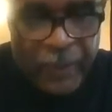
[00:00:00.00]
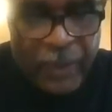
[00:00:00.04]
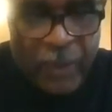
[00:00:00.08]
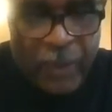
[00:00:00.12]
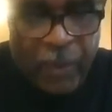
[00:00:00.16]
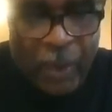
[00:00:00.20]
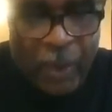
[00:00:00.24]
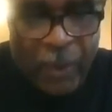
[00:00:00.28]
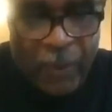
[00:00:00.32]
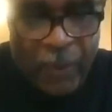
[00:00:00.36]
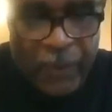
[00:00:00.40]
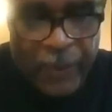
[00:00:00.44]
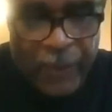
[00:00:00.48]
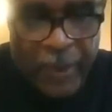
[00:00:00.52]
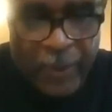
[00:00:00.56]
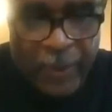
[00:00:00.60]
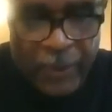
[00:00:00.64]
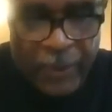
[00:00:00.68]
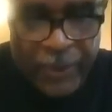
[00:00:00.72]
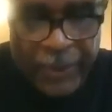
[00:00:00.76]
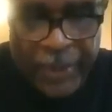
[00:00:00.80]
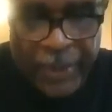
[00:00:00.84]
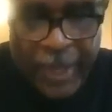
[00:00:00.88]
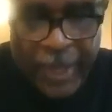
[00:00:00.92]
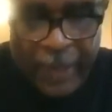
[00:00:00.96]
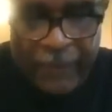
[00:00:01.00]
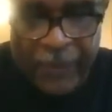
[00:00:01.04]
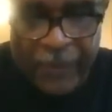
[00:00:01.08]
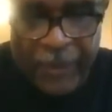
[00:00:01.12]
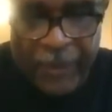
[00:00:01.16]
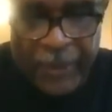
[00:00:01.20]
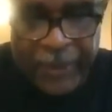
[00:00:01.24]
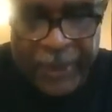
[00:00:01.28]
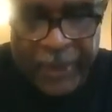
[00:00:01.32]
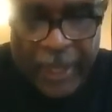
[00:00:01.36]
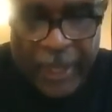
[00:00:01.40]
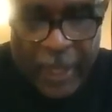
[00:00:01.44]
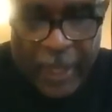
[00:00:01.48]
quote, "There was never
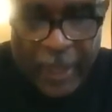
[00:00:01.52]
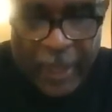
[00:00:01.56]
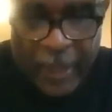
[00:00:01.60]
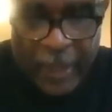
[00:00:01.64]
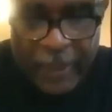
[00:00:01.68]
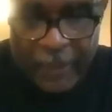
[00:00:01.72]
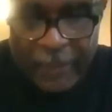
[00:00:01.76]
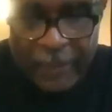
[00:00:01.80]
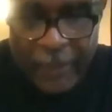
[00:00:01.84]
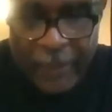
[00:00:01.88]
a time